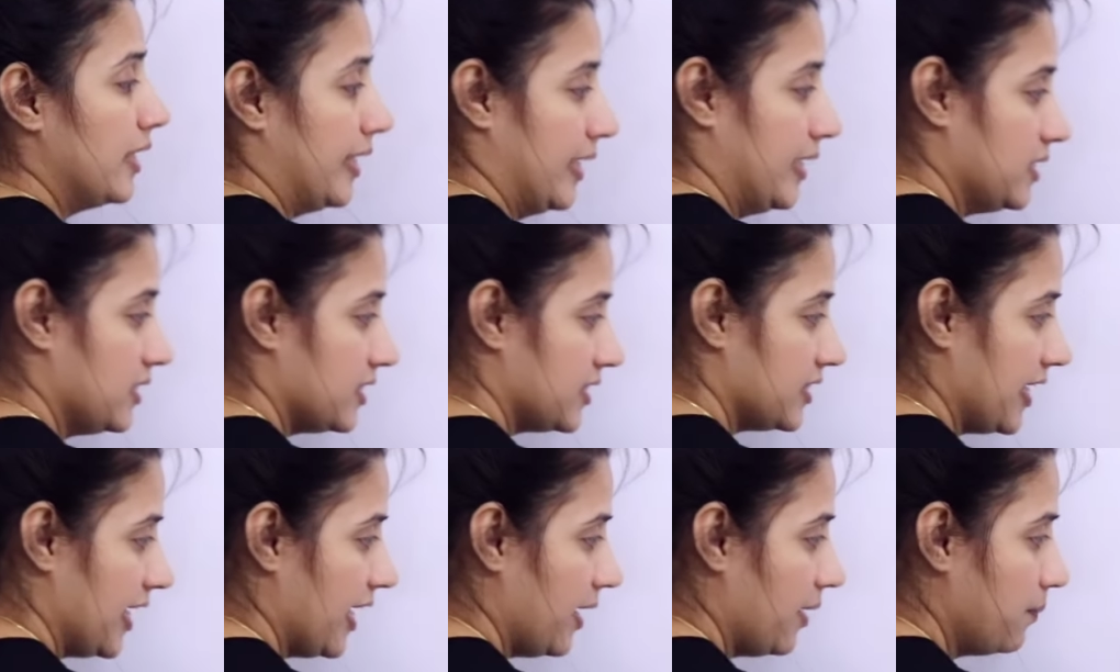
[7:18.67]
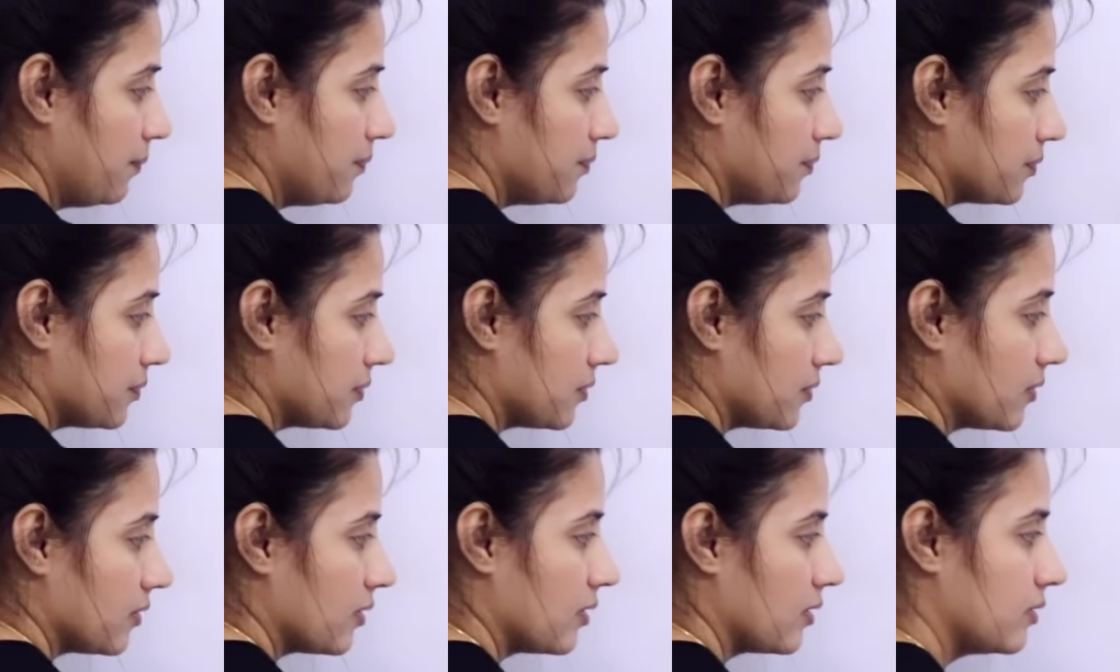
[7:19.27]
In same,
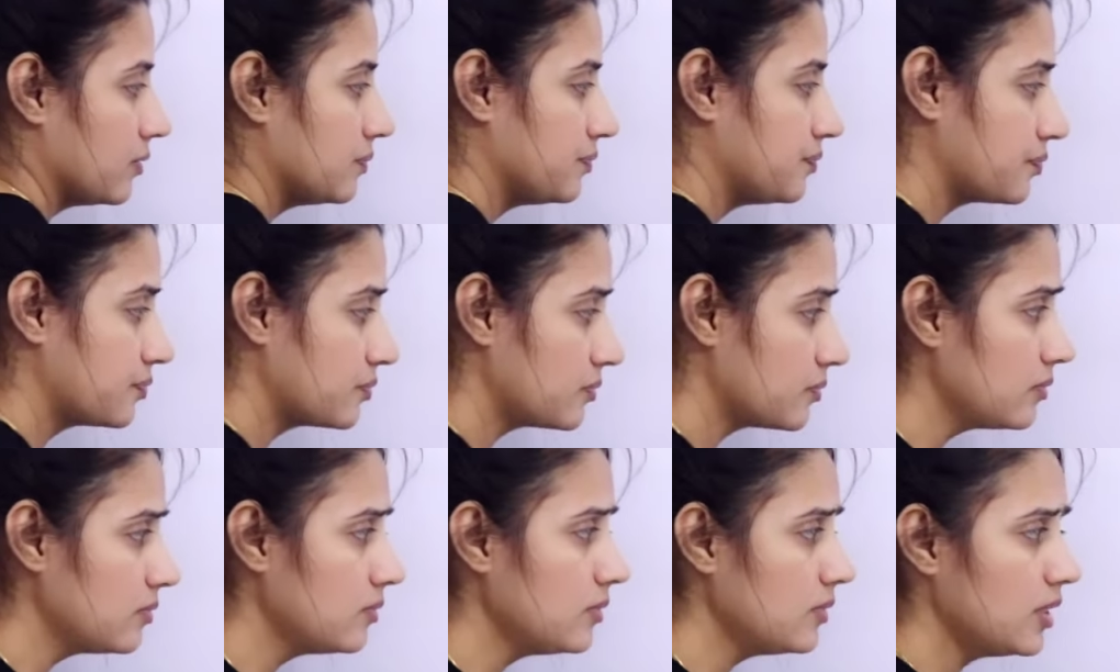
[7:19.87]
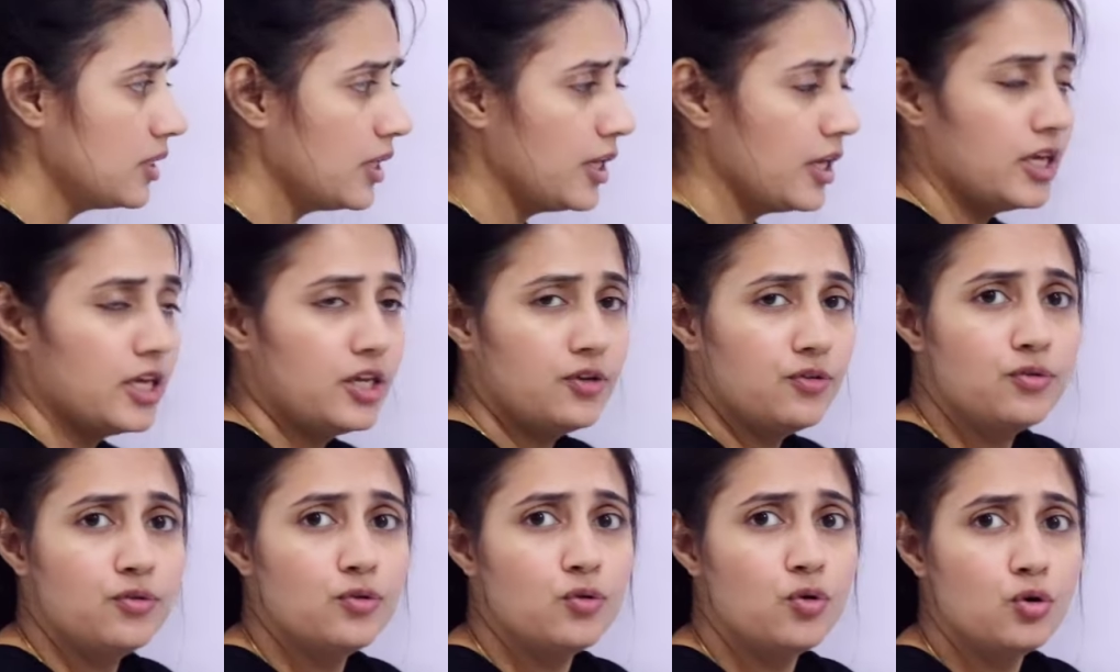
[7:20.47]

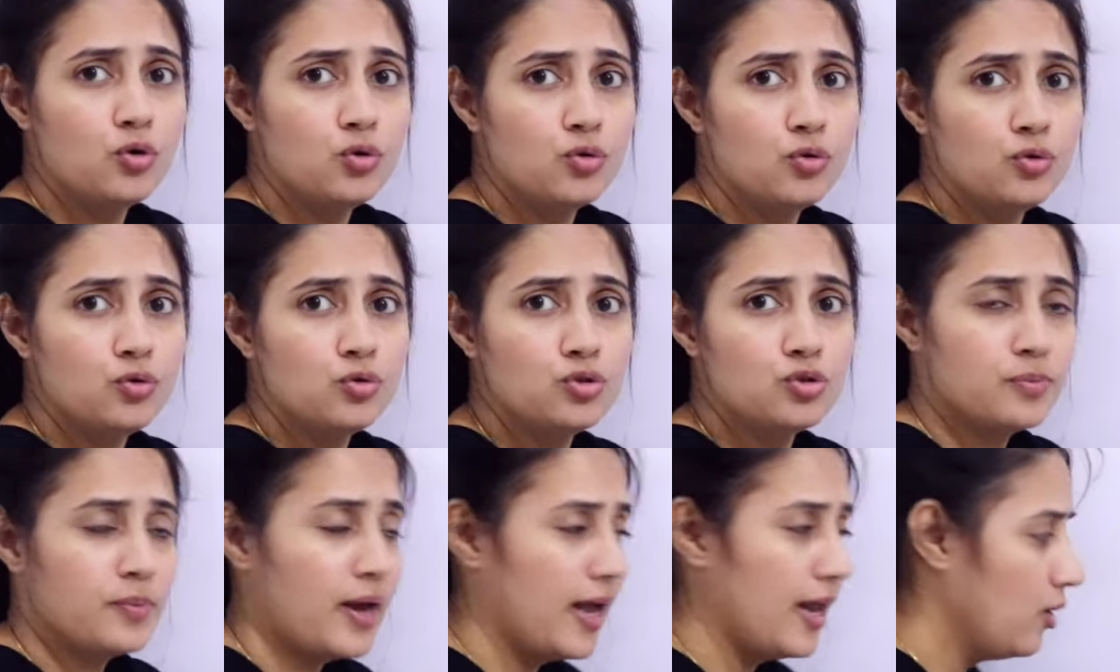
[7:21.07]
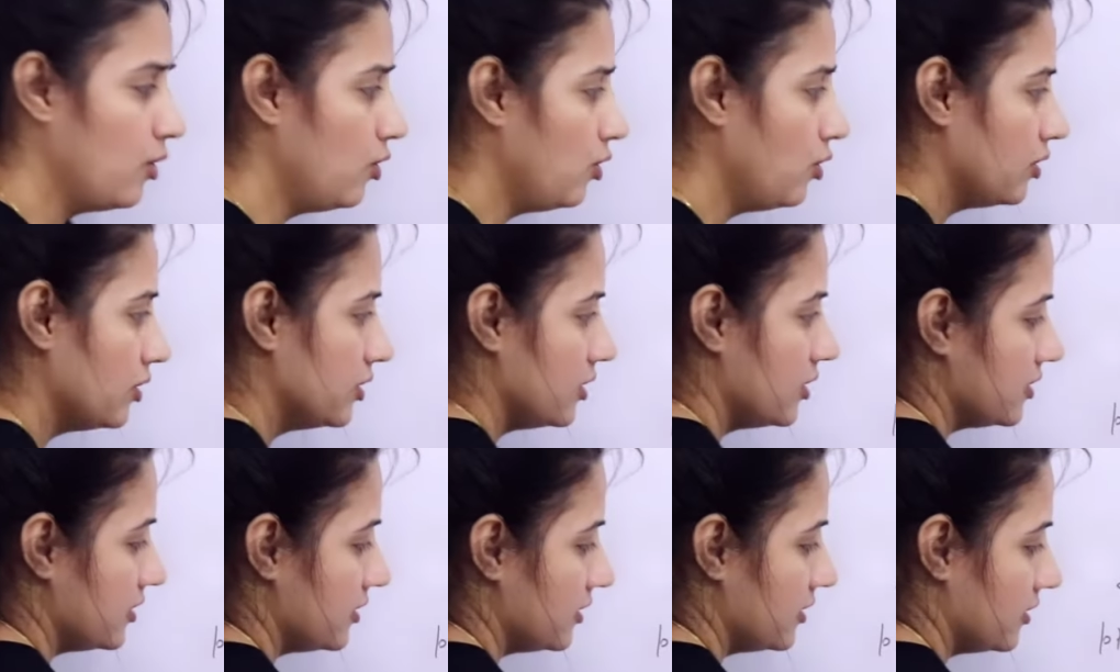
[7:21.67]
if you want to use
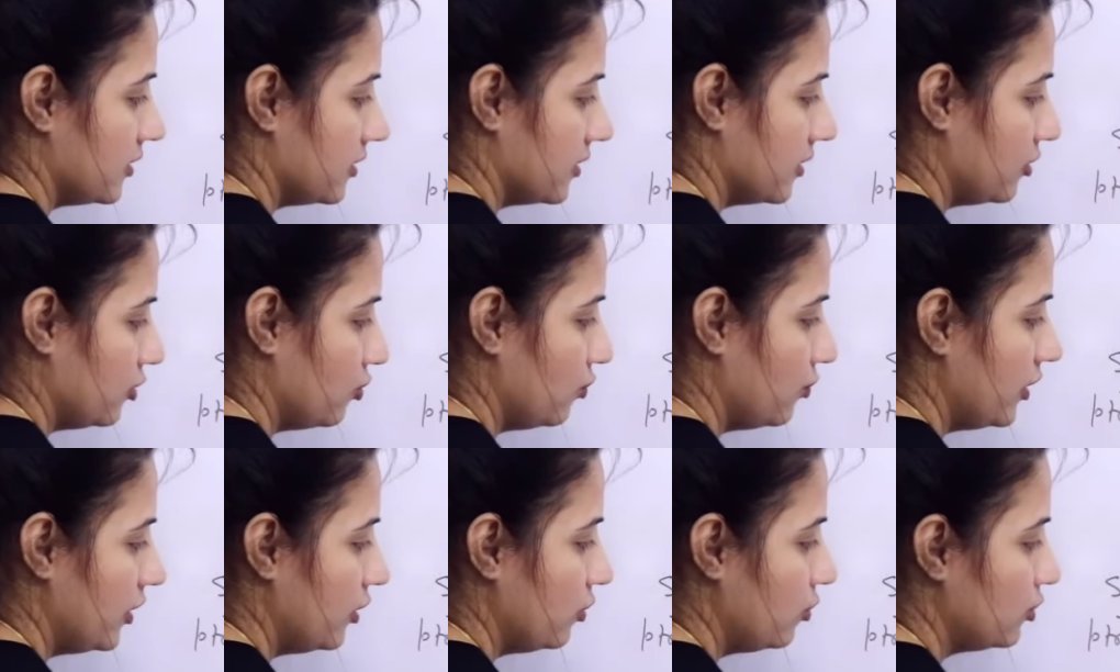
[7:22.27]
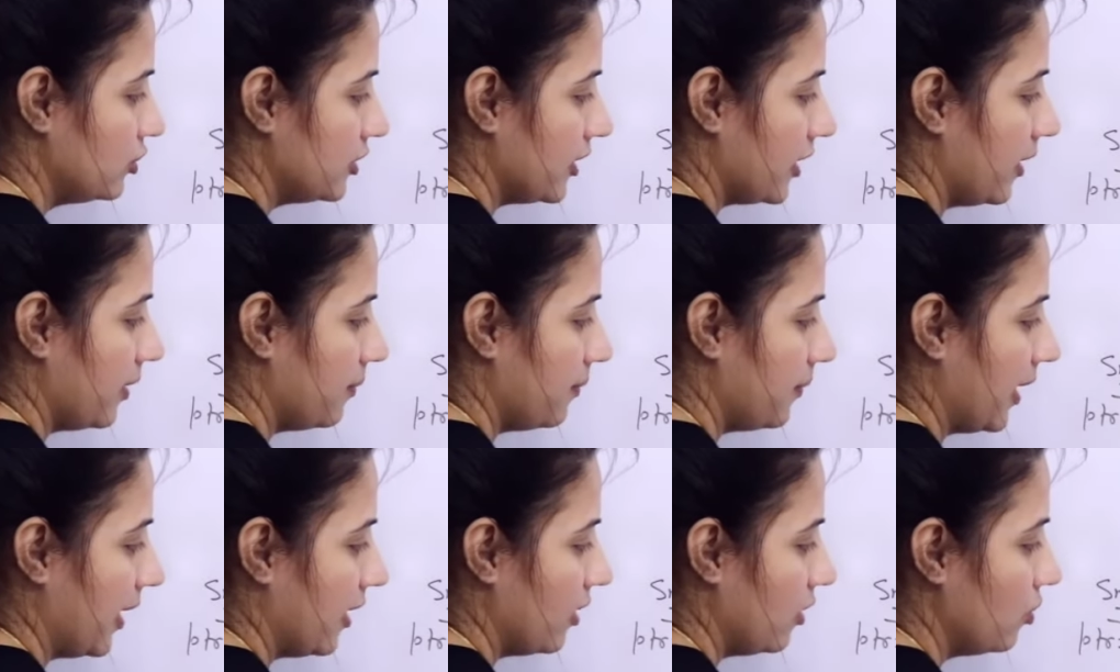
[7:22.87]
malloc, you will use
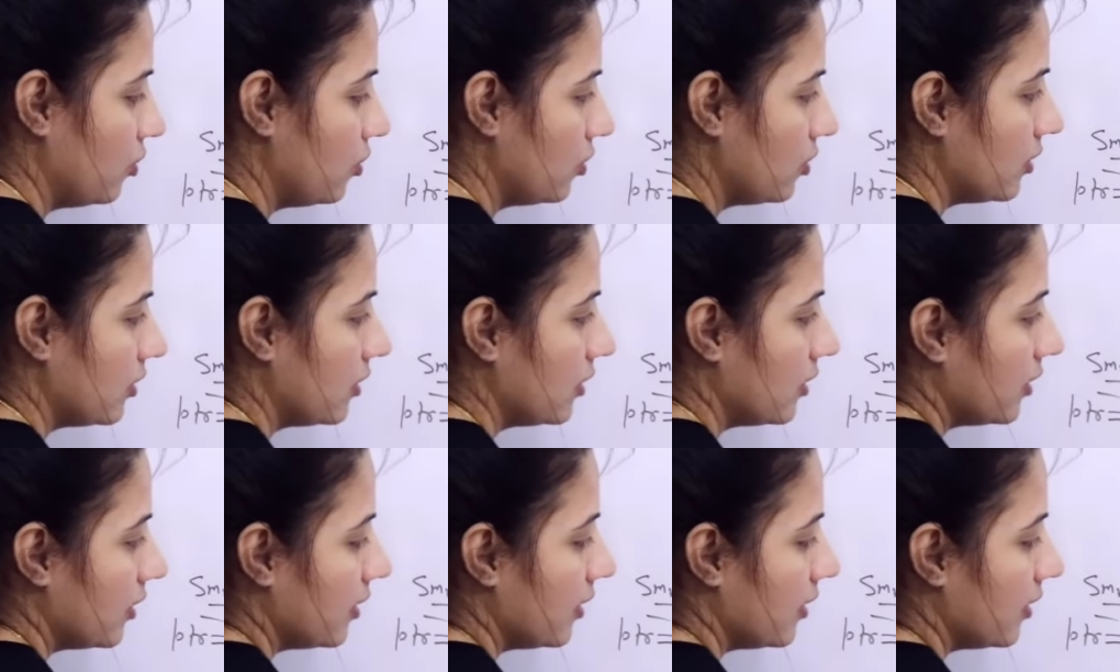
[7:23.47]
here malloc